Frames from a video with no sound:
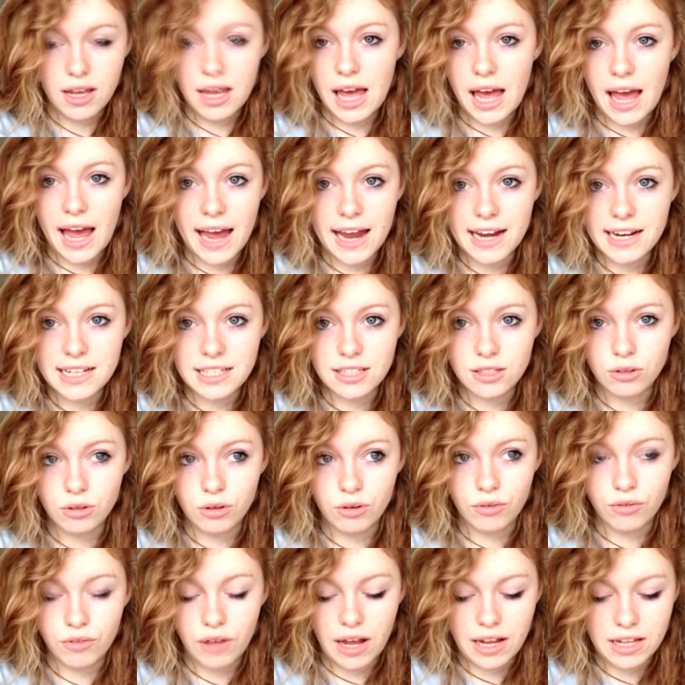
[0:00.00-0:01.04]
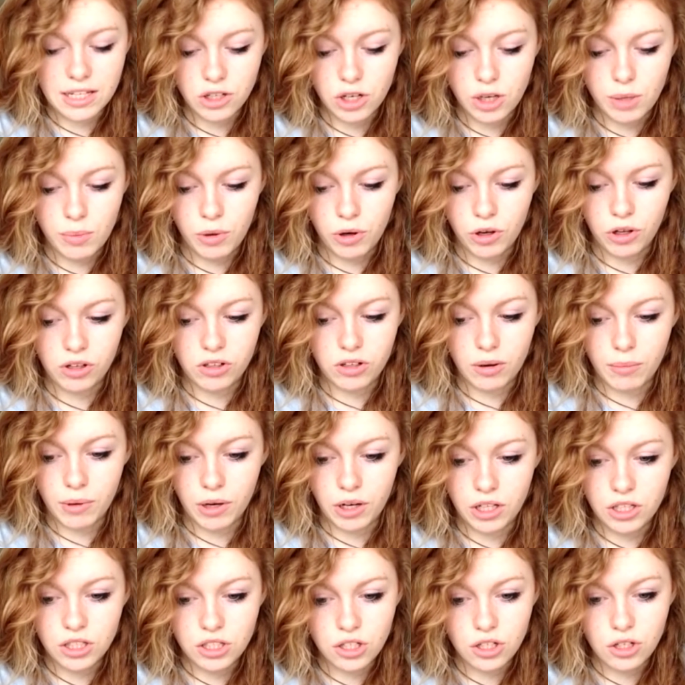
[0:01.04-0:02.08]
any sort of ancillary product I'm going
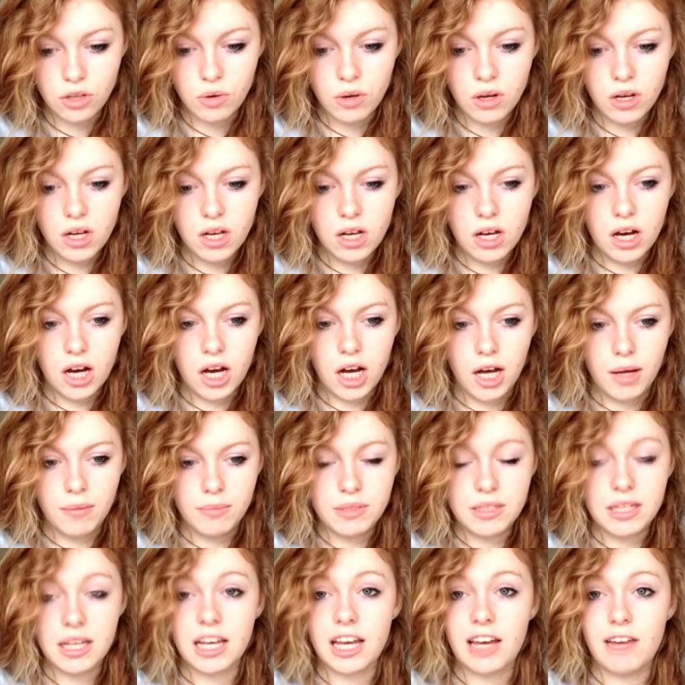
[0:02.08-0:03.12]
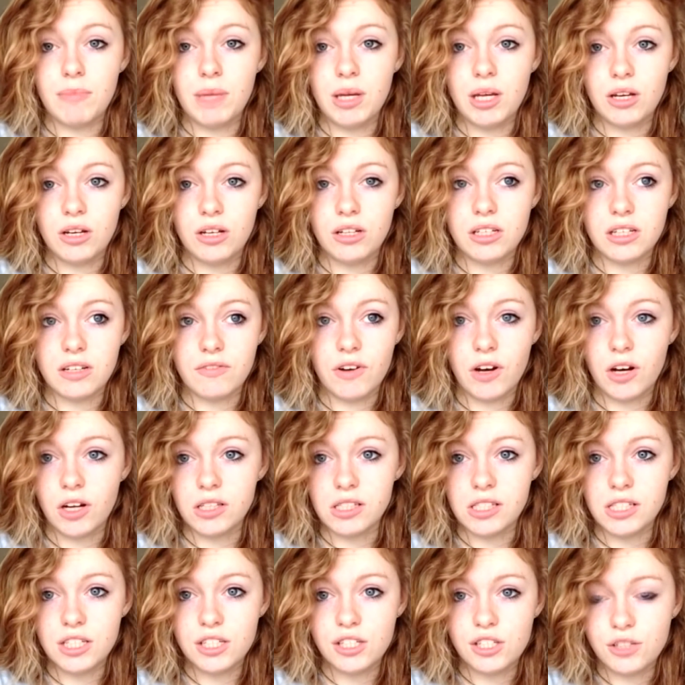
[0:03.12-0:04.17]
to do, so that gave me good
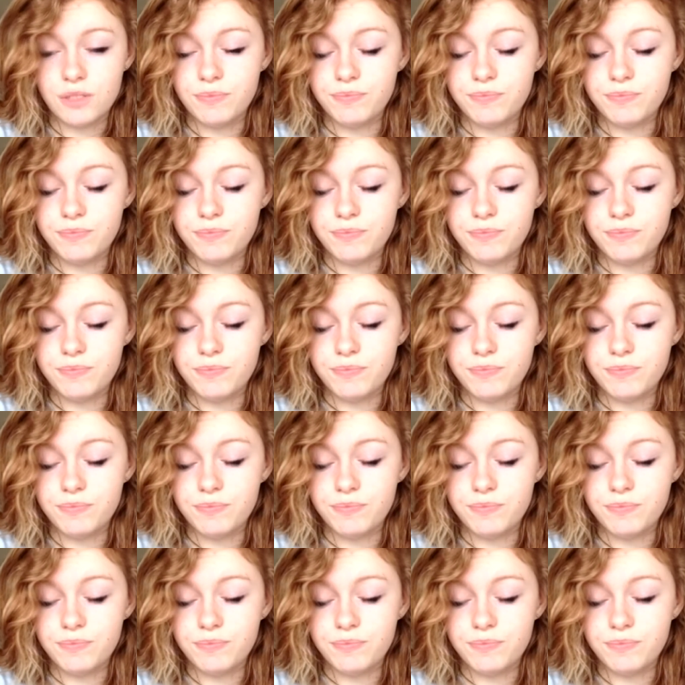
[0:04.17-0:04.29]
advantage.